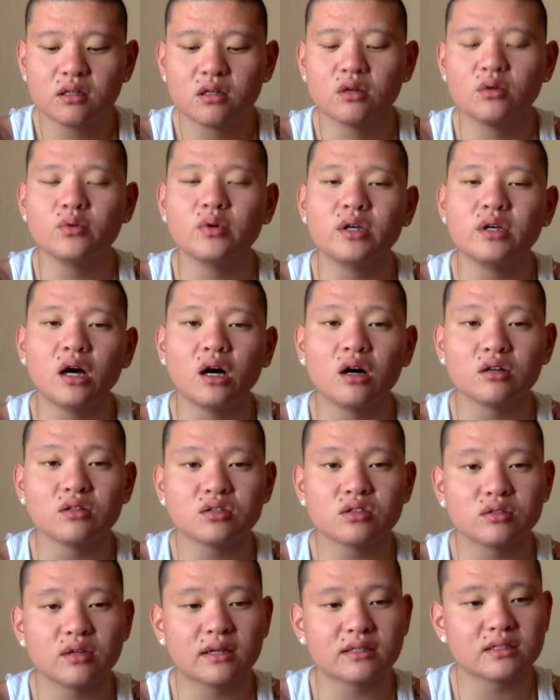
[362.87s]
we
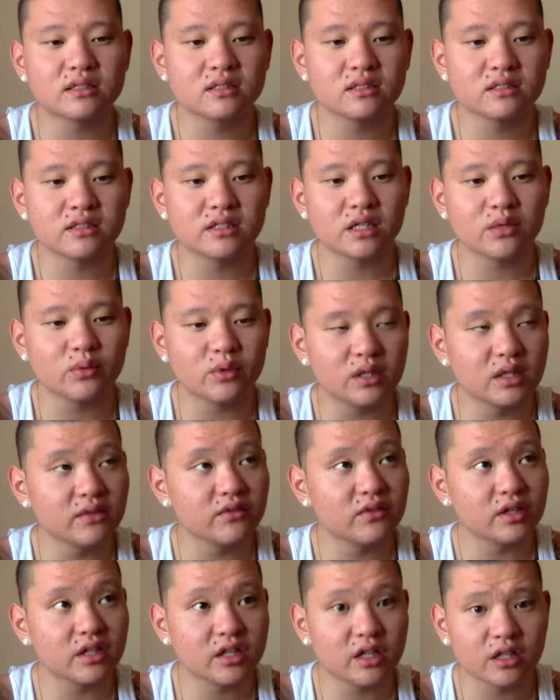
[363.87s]
also have to understand we live
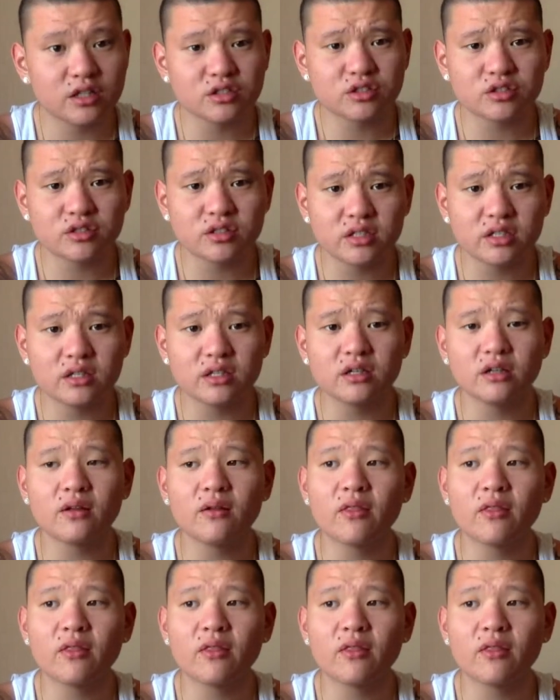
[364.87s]
in a country